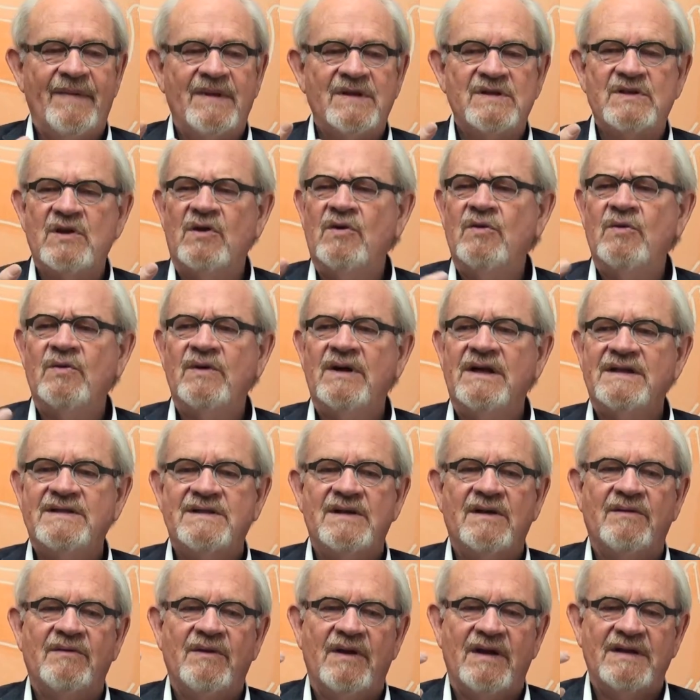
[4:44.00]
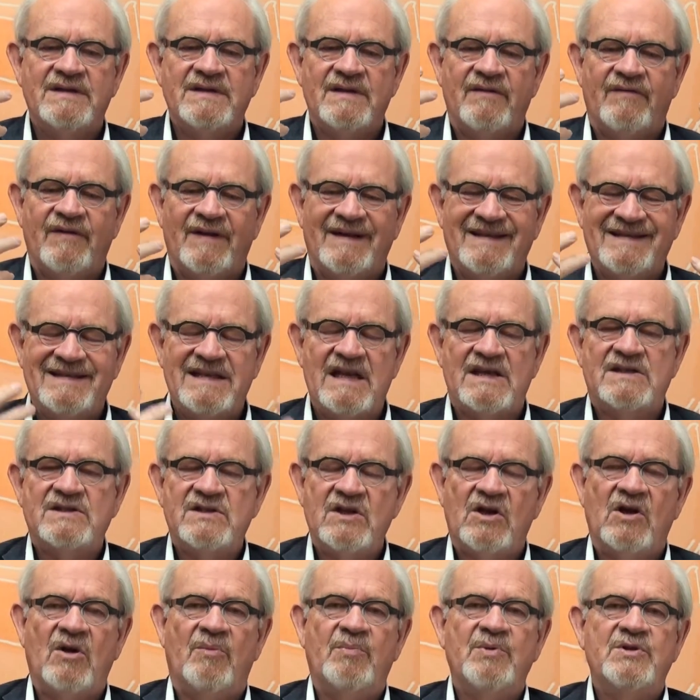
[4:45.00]
So it's a
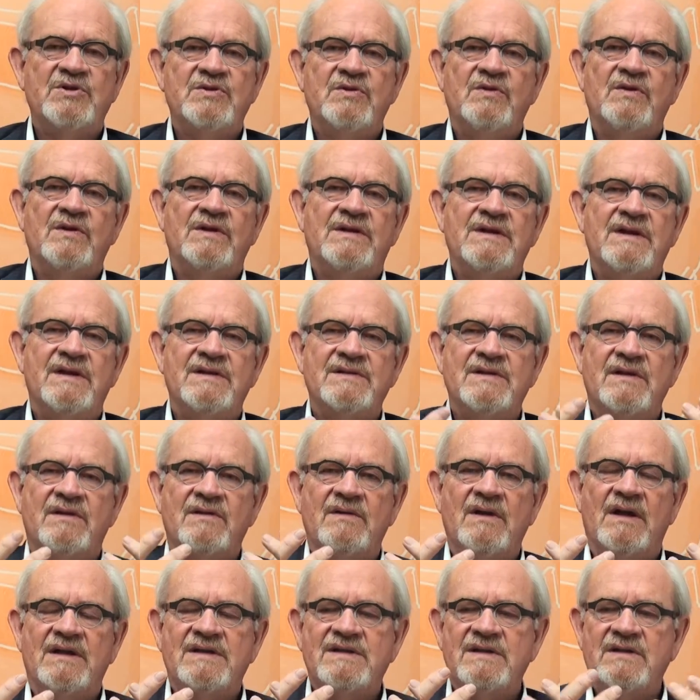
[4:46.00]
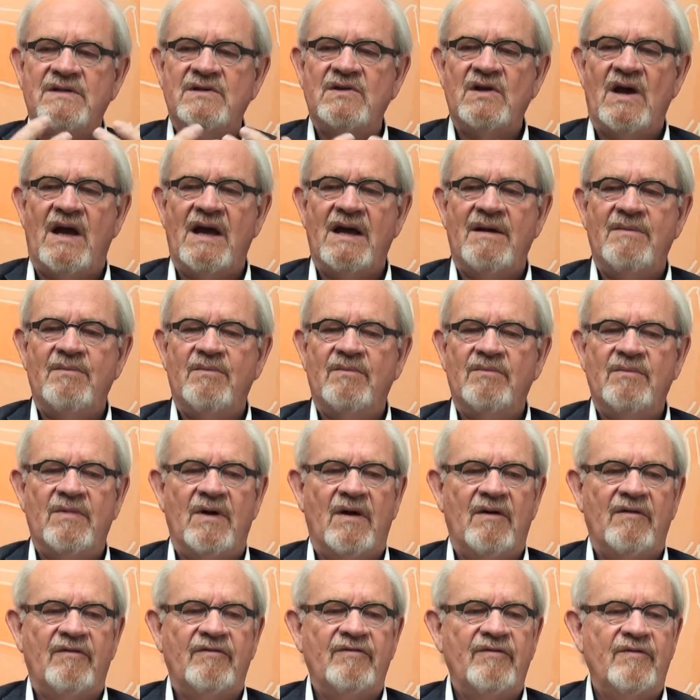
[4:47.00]
fantastic opportunity. It's a time
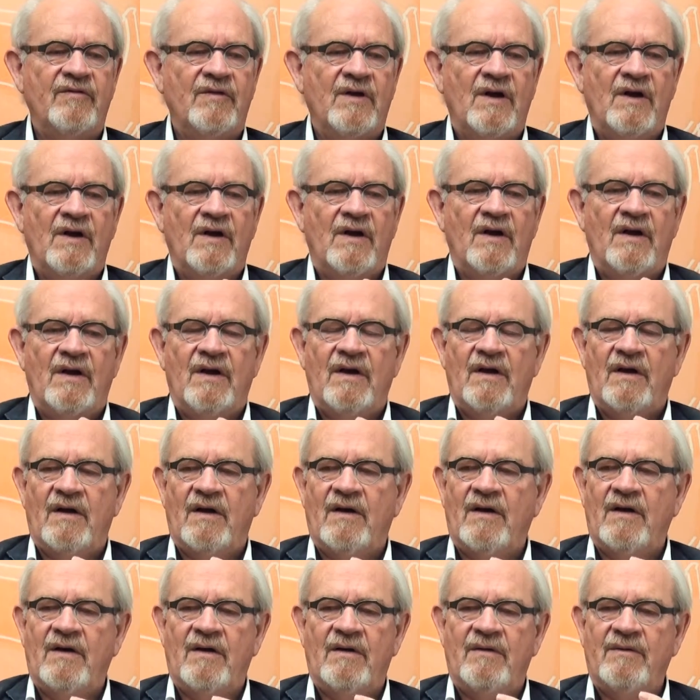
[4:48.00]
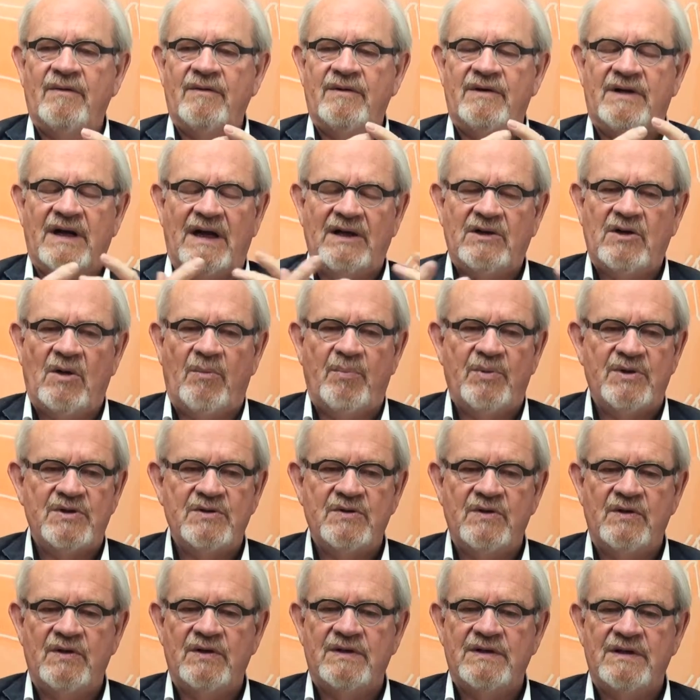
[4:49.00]
of great
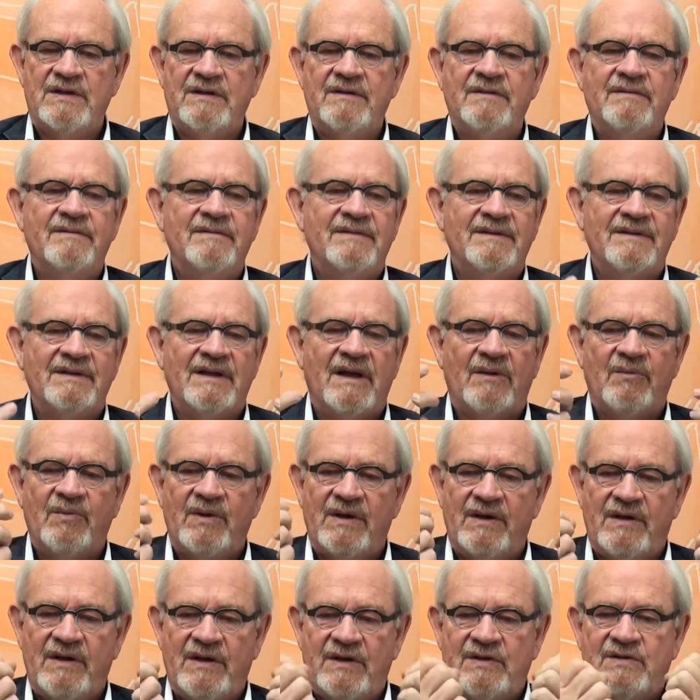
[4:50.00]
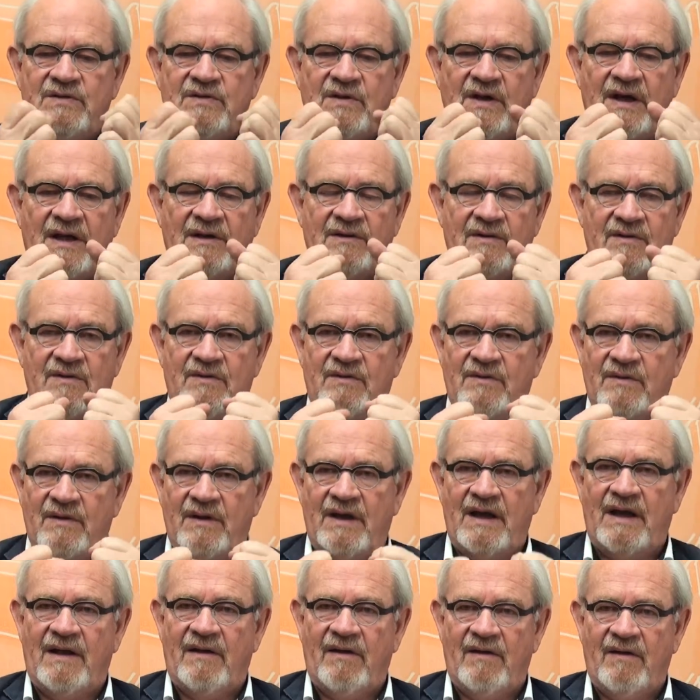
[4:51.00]
opportunity that we need to get
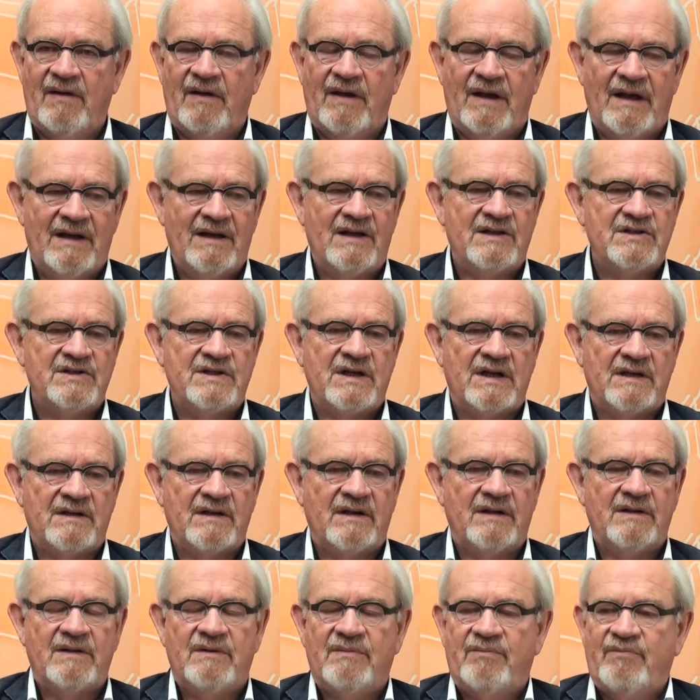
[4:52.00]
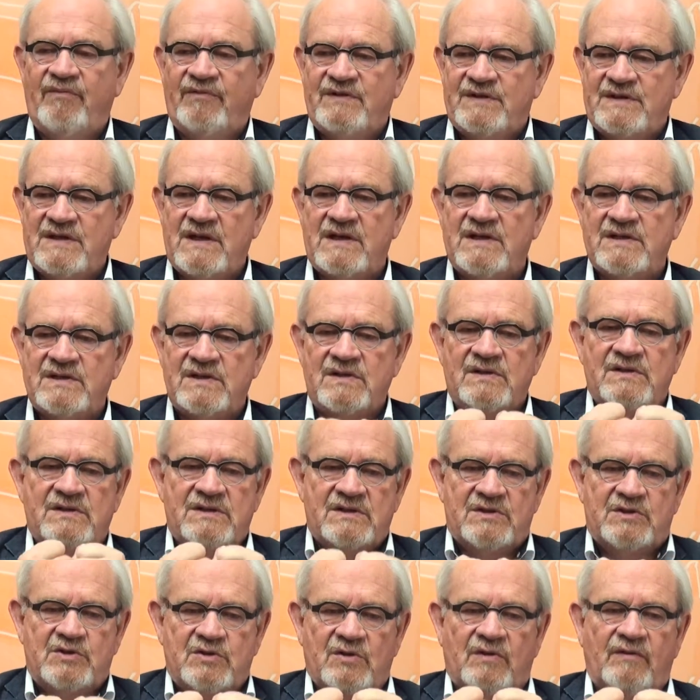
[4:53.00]
energetic.
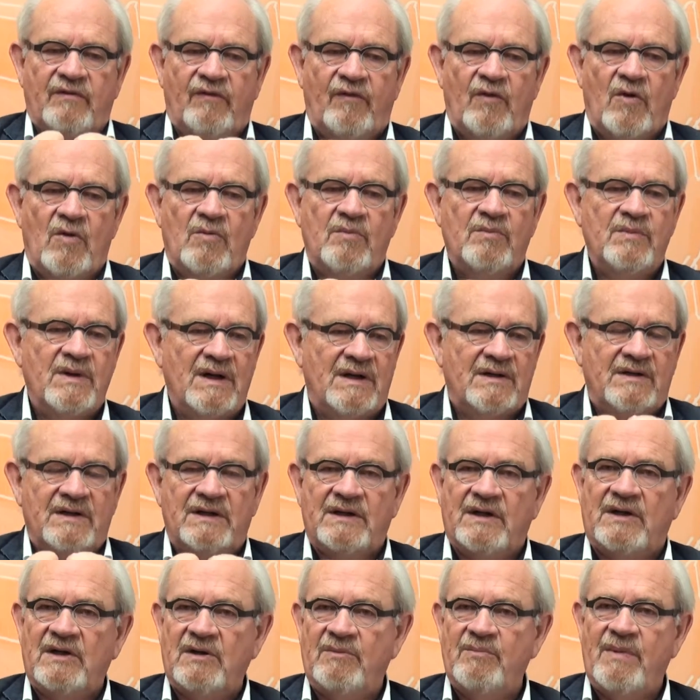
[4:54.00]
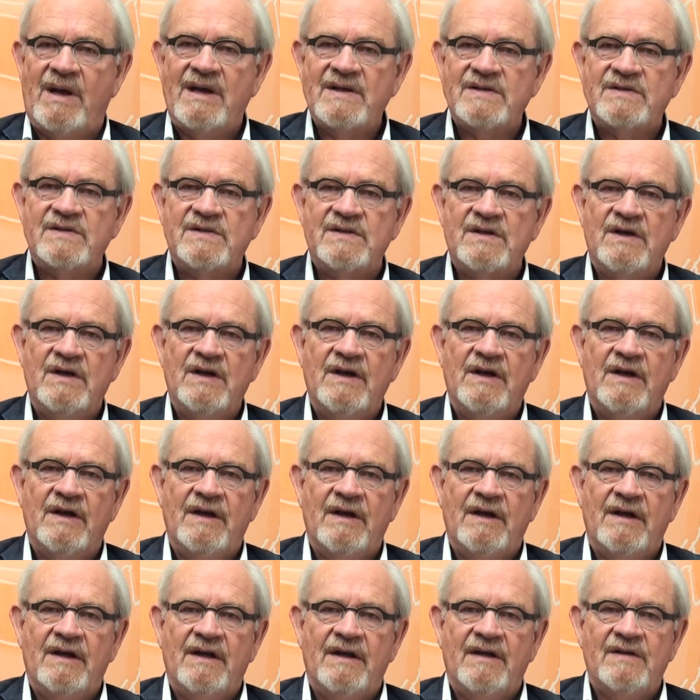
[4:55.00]
Citizens should form a critical mass
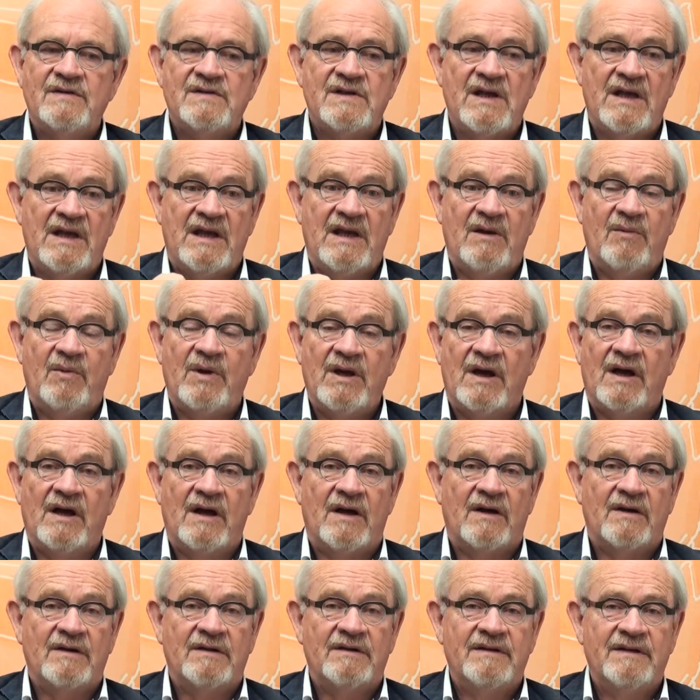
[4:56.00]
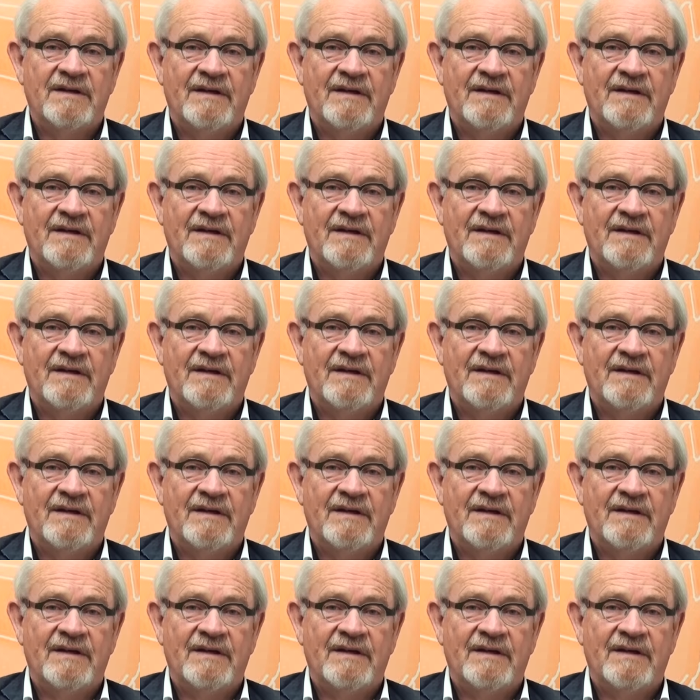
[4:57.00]
and say, here we are.